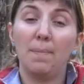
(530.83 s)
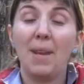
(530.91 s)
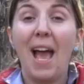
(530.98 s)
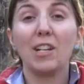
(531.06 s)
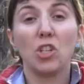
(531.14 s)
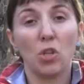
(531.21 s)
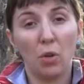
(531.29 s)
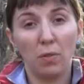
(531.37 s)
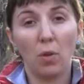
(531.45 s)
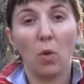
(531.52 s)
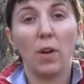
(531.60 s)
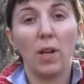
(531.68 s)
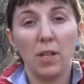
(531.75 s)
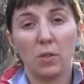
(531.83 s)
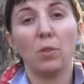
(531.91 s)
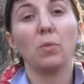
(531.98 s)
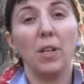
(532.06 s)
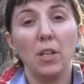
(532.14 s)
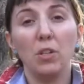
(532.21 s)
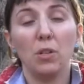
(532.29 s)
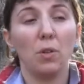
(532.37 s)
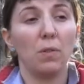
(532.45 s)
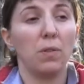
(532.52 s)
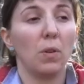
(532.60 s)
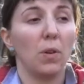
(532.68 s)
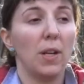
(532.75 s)
national floras or regional
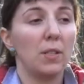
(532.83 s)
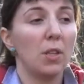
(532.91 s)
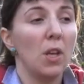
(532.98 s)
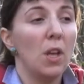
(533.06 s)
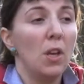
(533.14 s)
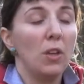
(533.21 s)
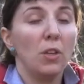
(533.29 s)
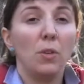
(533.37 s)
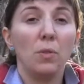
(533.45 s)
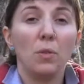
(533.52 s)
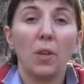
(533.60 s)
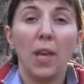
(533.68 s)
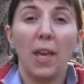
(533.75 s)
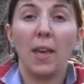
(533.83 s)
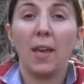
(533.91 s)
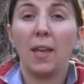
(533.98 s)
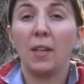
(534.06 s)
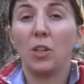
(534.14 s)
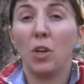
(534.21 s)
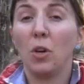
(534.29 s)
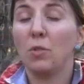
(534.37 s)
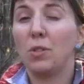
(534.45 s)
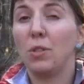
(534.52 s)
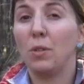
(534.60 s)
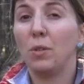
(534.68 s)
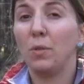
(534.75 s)
floras, you can go
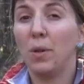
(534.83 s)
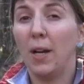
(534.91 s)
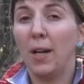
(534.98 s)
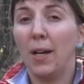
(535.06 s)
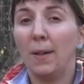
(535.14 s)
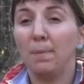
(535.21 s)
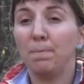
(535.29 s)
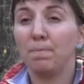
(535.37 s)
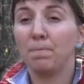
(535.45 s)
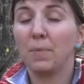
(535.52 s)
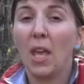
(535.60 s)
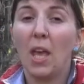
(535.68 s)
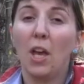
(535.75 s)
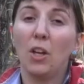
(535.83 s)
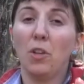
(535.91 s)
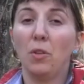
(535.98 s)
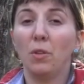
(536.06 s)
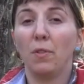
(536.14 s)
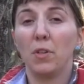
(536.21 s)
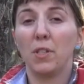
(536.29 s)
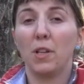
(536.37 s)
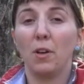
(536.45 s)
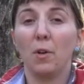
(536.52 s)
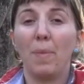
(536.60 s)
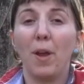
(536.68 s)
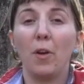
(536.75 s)
to a university
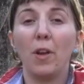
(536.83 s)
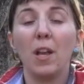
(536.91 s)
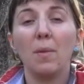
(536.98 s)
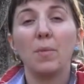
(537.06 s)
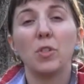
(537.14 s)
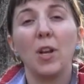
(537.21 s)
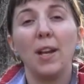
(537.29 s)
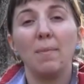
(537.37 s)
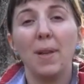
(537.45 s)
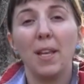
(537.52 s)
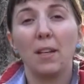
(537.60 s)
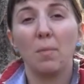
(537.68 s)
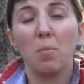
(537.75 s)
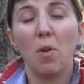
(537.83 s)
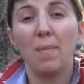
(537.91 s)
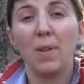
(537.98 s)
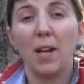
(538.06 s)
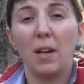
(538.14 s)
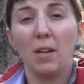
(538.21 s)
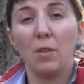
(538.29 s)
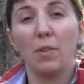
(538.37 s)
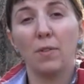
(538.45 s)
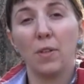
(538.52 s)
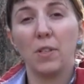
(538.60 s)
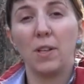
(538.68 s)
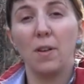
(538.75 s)
herbarium or try to make an appointment at a
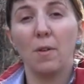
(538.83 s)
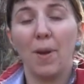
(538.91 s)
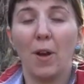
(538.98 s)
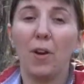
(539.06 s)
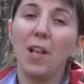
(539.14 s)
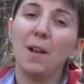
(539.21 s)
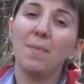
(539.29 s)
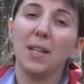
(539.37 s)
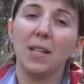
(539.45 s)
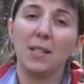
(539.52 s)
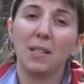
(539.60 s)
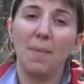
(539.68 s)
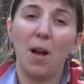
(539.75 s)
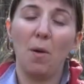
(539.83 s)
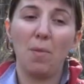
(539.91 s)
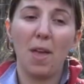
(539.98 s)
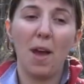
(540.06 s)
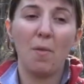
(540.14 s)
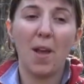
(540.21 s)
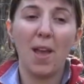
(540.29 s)
university herbarium and get some help that